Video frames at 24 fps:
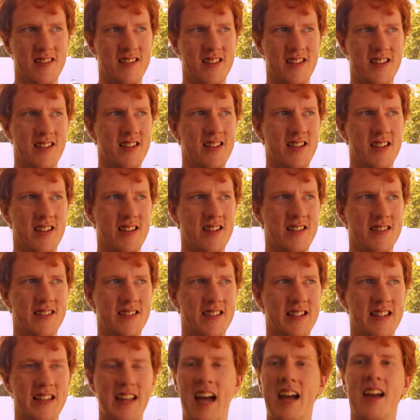
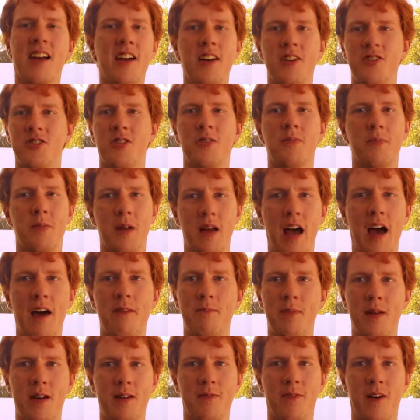That guy should
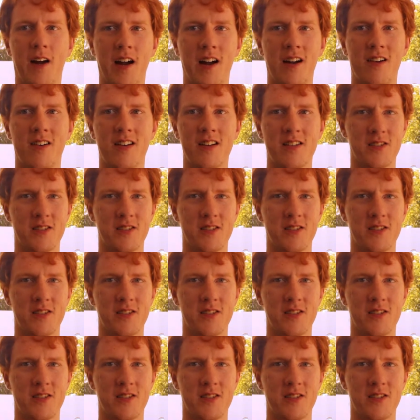have been fired